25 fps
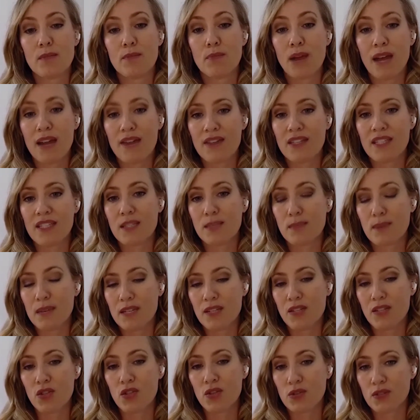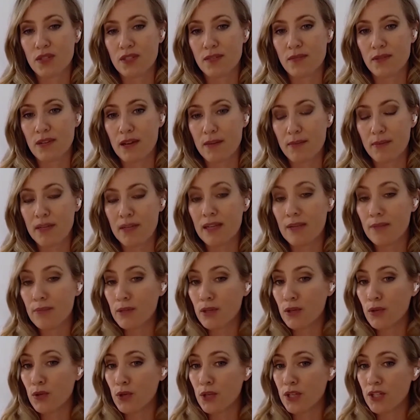private space tourism company,
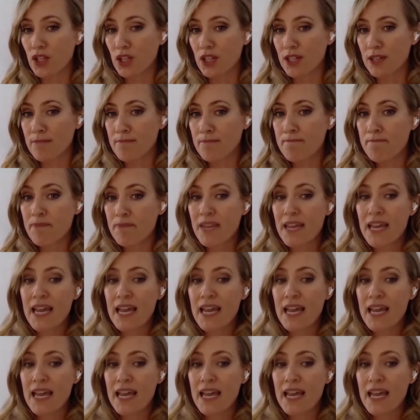Blue Origin.